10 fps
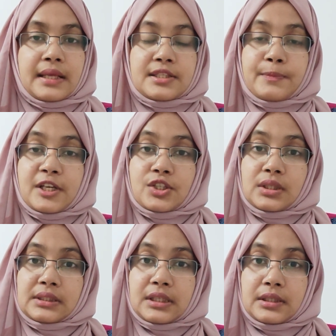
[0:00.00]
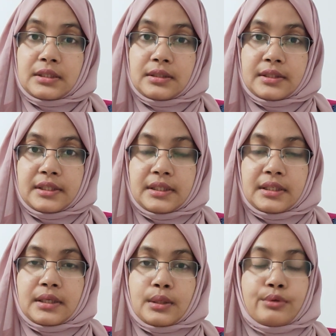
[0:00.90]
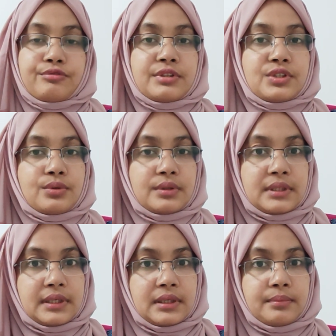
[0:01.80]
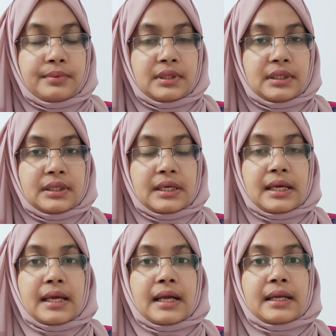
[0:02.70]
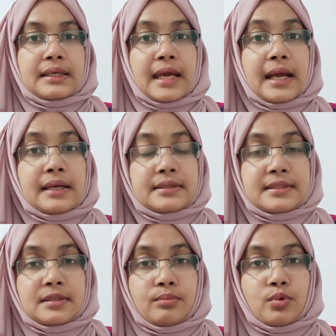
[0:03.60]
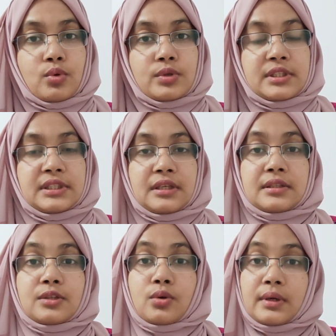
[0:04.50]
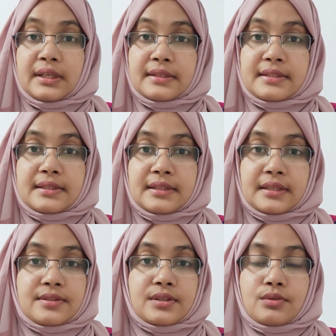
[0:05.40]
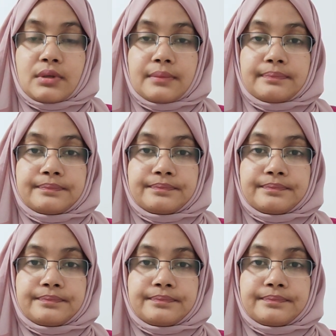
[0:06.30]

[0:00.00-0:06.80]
a special cutlery, physiotherapy, and hand support near the toilet seat, etc.